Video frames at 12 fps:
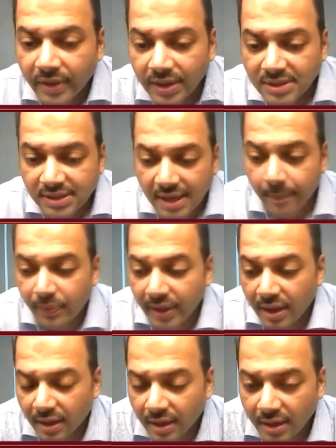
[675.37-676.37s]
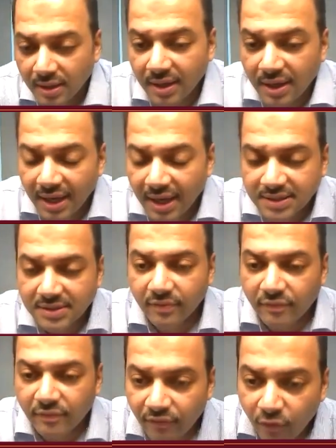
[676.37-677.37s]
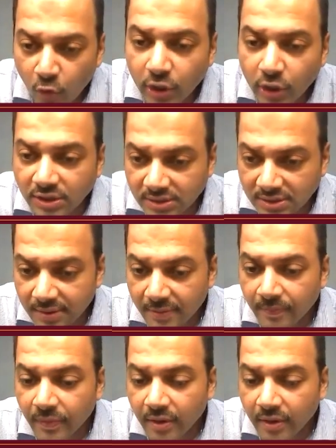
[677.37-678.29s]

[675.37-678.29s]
is happening in the next 4 years,